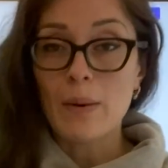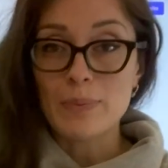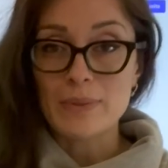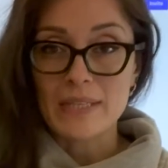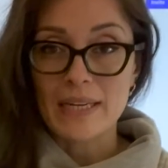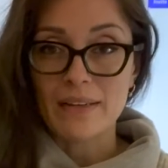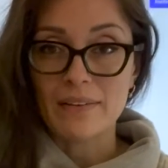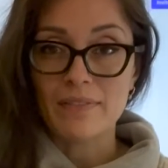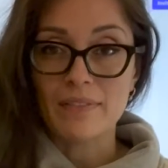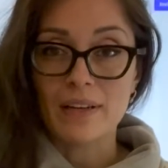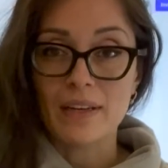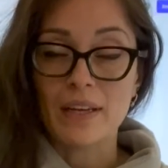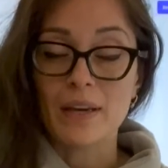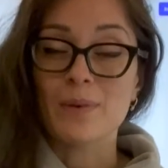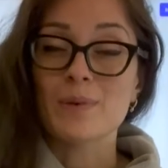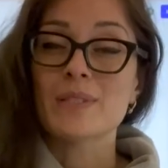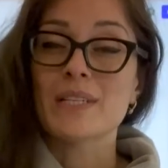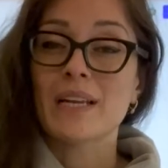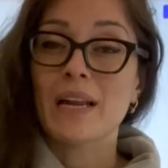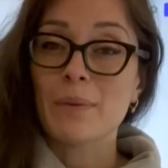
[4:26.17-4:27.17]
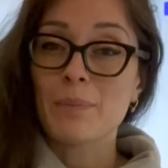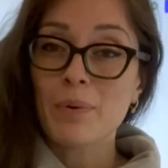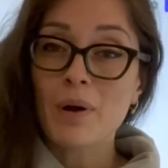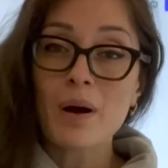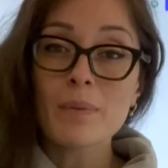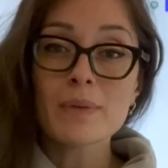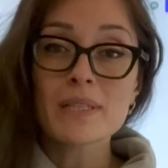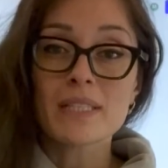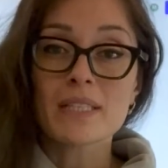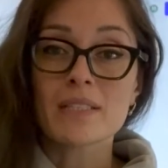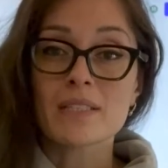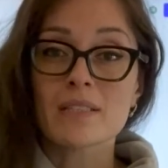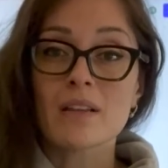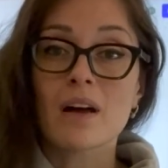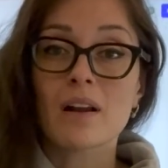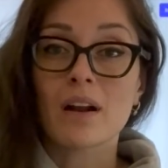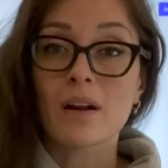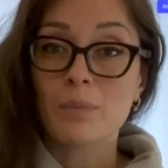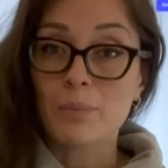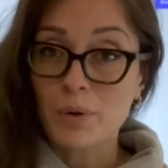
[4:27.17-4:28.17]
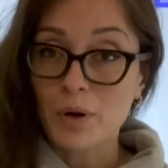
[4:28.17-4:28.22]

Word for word: update videos, and I promise it's not on